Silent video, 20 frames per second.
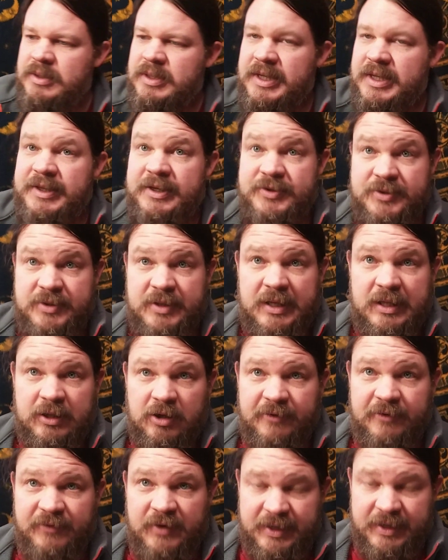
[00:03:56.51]
And these are the
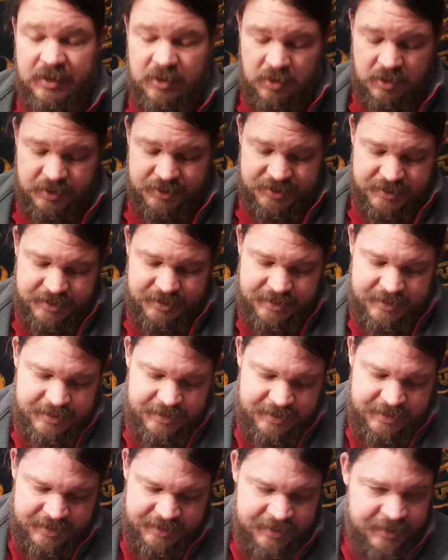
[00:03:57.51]
clarifying cards.
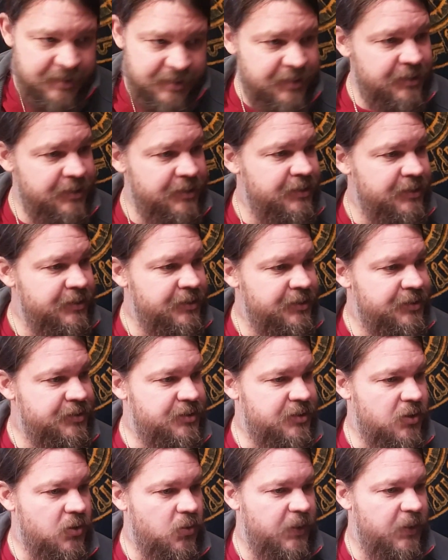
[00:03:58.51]

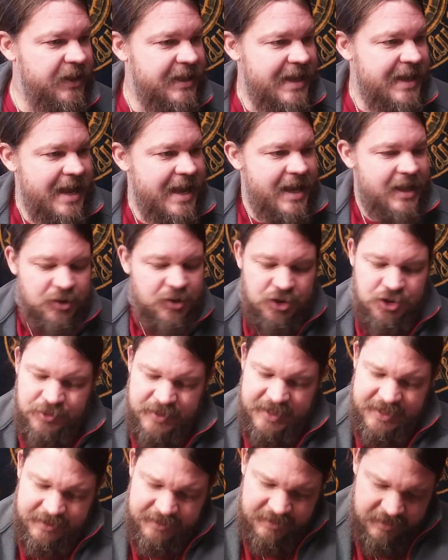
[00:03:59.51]
So we had
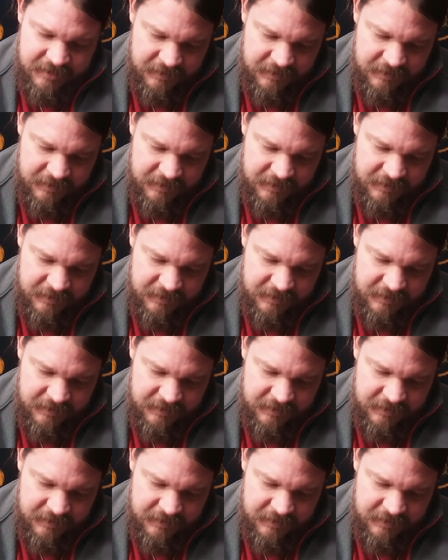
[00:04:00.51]
Strength,